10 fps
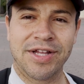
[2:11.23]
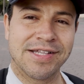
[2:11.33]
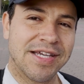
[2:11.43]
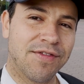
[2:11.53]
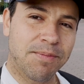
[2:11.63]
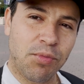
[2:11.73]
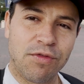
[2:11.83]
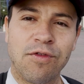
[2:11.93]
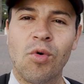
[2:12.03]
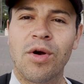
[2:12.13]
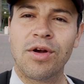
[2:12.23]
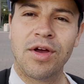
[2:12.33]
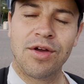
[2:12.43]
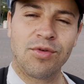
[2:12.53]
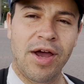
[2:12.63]
That's even before,
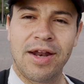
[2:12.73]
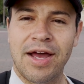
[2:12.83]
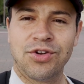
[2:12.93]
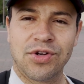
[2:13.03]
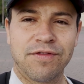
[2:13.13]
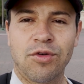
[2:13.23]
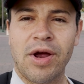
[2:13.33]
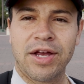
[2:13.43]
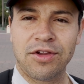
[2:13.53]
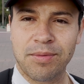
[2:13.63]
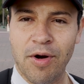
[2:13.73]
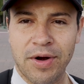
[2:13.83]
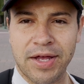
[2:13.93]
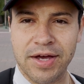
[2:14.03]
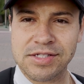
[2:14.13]
right, entry for regular
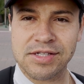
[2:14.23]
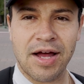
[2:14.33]
park guests.